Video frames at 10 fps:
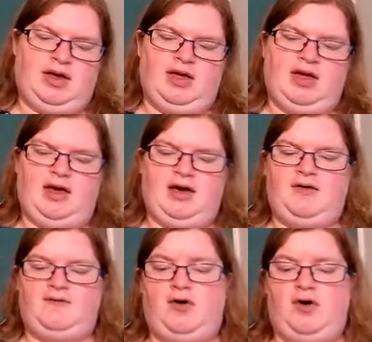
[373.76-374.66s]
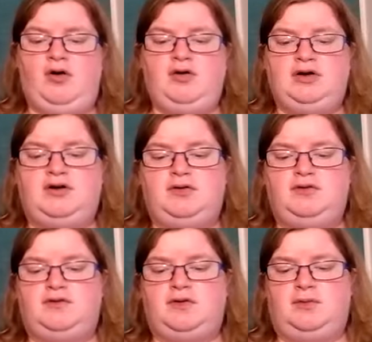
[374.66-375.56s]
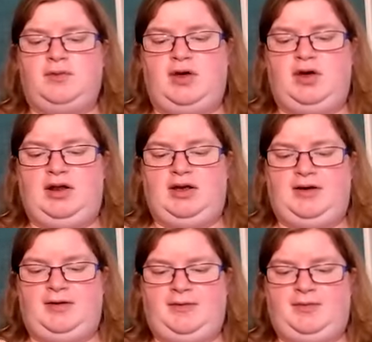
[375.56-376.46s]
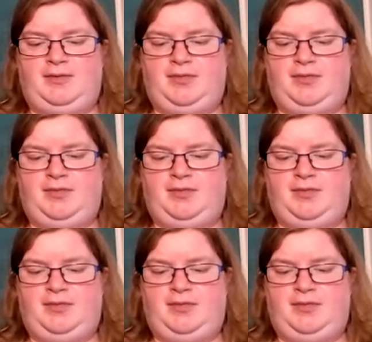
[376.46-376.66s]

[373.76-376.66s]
I have already done some earlier.